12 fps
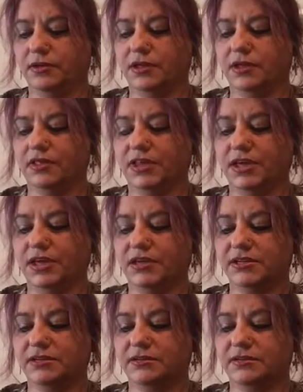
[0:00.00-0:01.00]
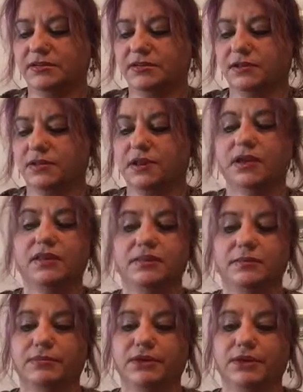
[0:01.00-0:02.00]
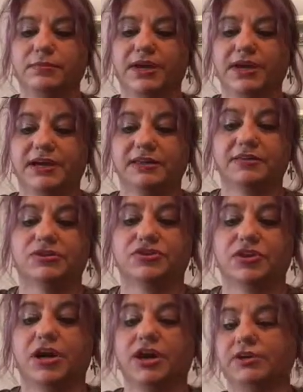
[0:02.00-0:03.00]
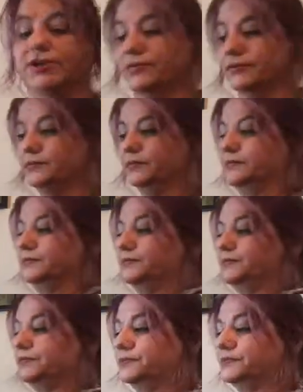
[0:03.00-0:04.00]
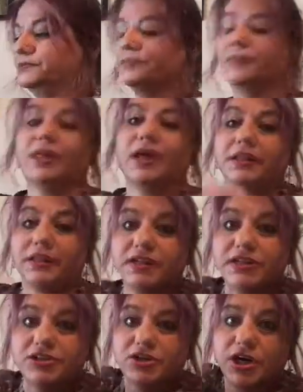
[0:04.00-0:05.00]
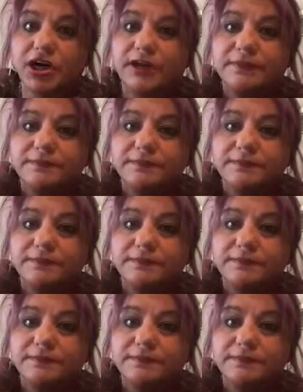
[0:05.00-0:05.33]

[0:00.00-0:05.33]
like that, and then put it back in the dryer and let it dry.